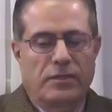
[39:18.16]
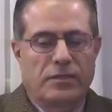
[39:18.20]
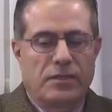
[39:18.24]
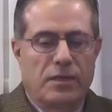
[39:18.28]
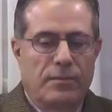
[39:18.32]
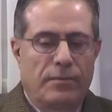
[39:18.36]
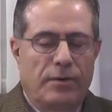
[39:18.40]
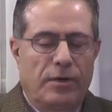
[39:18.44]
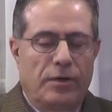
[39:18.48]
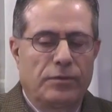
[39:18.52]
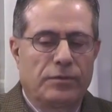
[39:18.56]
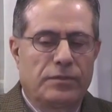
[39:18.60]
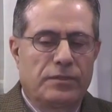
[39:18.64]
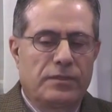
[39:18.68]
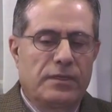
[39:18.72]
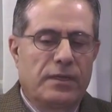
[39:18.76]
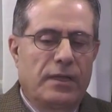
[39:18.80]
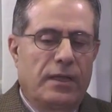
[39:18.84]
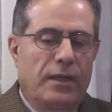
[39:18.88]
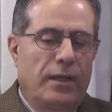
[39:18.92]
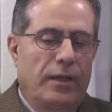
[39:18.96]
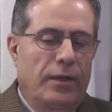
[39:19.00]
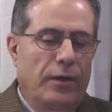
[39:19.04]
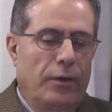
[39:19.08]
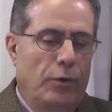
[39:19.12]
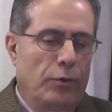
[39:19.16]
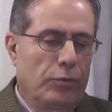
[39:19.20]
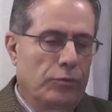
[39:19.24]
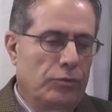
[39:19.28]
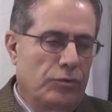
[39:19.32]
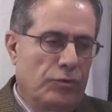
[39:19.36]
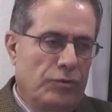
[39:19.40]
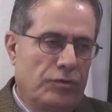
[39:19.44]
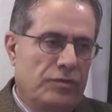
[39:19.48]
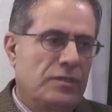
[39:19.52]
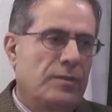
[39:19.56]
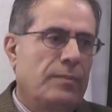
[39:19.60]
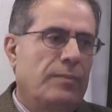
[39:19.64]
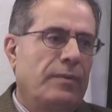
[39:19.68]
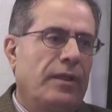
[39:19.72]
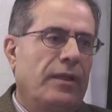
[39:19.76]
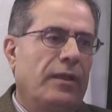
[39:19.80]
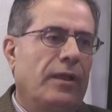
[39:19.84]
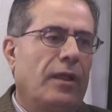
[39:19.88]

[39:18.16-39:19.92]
about or to explain.